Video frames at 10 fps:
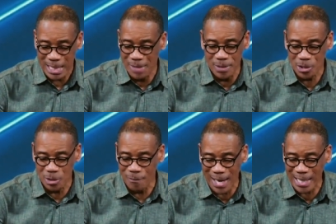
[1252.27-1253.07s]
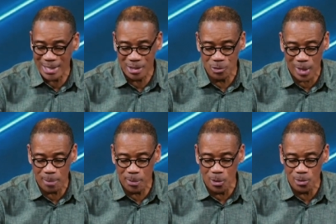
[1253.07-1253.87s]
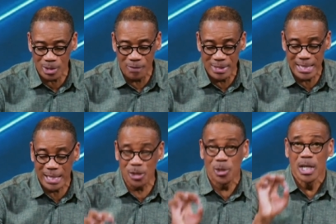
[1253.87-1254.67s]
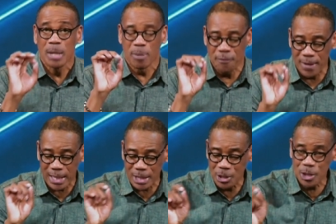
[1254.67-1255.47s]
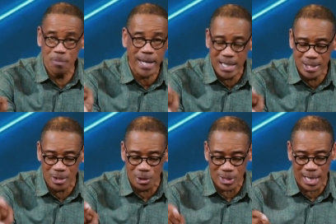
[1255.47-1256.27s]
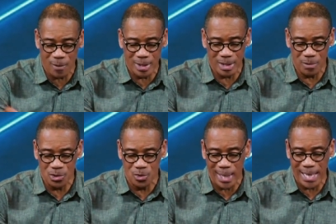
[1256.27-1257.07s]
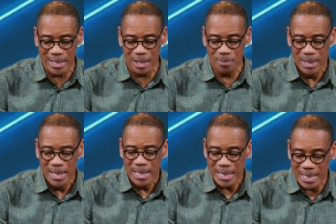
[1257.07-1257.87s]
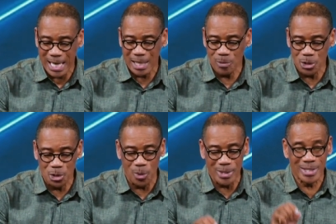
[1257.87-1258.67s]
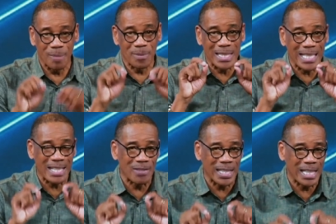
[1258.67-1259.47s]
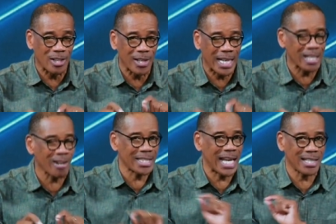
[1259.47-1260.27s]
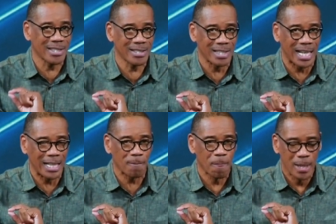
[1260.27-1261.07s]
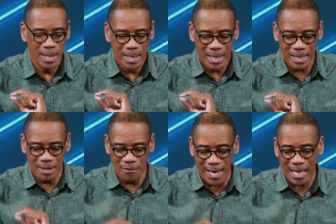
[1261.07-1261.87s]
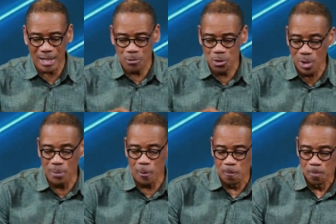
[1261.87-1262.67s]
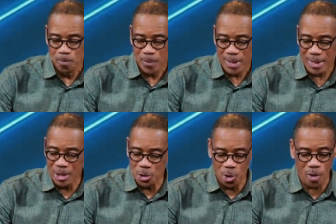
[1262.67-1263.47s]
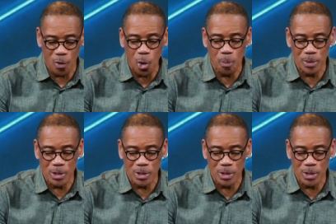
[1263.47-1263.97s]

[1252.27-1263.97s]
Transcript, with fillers: even to the valleys of dry bones of Ezekiel, prophetically speaking to the area that was dried up. God was doing something even here in our text tonight in the valley of trouble. The door of hope